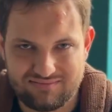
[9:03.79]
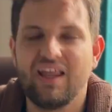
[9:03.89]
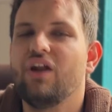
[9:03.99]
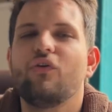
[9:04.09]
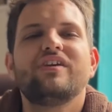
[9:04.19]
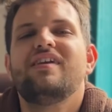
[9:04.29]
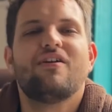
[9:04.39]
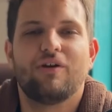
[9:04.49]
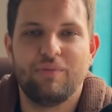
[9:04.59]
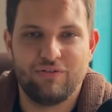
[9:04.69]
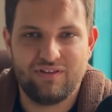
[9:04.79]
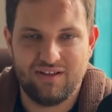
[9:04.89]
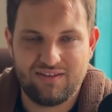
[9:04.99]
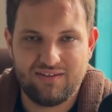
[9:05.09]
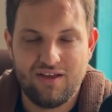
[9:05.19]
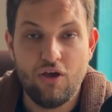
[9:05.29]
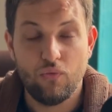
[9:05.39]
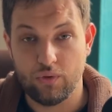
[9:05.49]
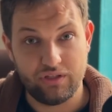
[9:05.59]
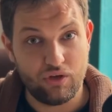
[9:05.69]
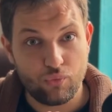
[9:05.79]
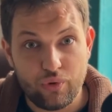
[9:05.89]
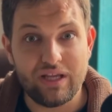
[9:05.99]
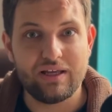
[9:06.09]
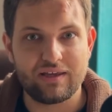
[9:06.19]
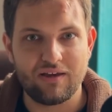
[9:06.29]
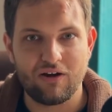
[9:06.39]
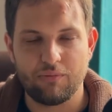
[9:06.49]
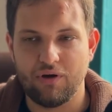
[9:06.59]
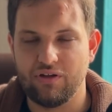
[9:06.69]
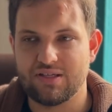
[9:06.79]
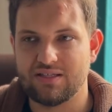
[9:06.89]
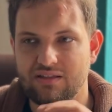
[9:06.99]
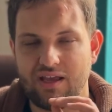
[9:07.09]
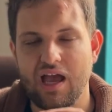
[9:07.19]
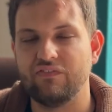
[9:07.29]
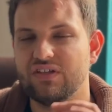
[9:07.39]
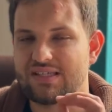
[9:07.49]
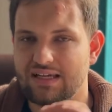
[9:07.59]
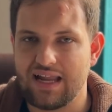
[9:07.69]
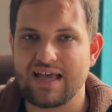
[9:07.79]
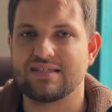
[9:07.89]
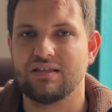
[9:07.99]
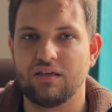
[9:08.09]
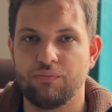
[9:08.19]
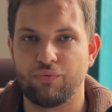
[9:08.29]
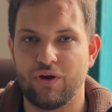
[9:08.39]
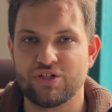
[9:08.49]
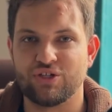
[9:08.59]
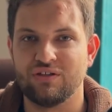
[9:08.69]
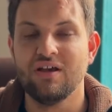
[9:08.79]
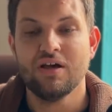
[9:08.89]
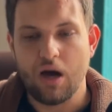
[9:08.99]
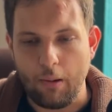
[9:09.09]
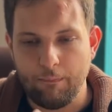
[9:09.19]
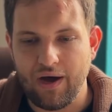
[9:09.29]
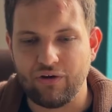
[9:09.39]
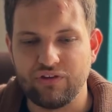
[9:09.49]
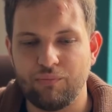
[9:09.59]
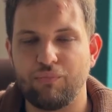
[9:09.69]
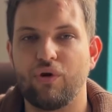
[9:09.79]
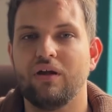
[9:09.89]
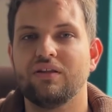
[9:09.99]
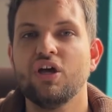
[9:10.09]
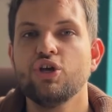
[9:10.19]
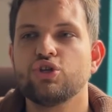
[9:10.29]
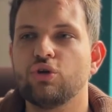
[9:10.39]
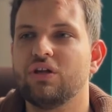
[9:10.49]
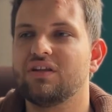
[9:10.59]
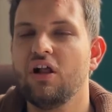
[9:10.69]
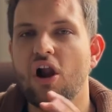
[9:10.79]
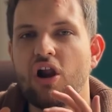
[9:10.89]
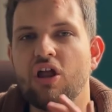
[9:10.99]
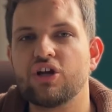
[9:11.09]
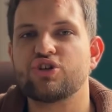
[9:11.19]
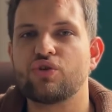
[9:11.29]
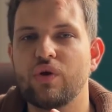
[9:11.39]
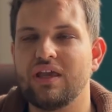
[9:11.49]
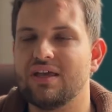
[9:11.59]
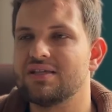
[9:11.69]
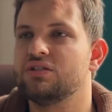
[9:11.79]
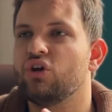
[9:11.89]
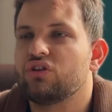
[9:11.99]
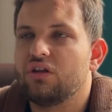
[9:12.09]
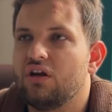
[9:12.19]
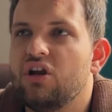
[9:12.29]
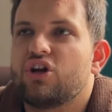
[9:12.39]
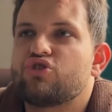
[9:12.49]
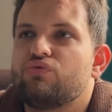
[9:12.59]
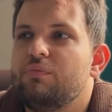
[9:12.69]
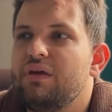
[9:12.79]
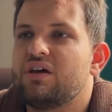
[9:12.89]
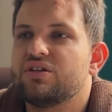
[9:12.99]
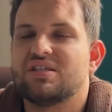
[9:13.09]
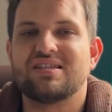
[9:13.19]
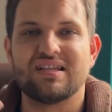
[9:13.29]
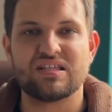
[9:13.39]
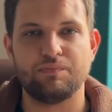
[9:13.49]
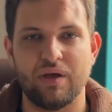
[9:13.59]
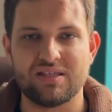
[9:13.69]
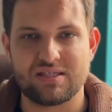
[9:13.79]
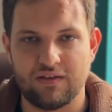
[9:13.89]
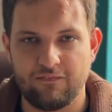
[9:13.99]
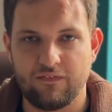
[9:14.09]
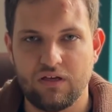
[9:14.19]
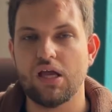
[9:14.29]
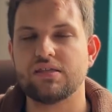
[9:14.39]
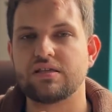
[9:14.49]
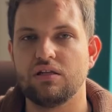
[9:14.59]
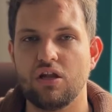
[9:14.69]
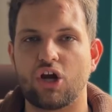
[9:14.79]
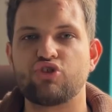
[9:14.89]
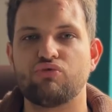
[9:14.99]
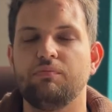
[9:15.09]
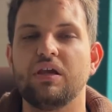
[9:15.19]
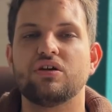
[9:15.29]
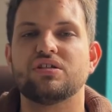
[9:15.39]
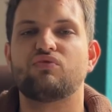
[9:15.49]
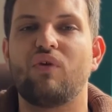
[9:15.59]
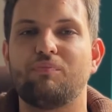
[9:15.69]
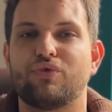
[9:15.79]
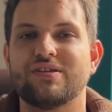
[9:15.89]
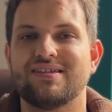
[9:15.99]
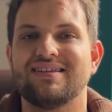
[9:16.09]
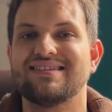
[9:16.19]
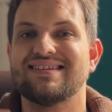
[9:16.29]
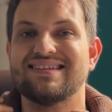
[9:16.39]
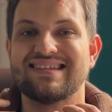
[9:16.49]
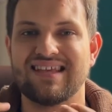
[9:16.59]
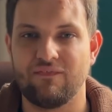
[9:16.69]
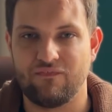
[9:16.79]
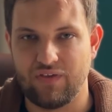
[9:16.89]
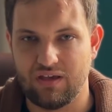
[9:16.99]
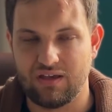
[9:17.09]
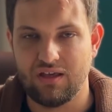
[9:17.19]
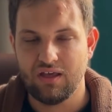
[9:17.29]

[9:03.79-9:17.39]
They don't care about that. What they really care about is that they have this lasting impression about the brand, so that luxury is not luxury because it's expensive. It's luxury because it represents something.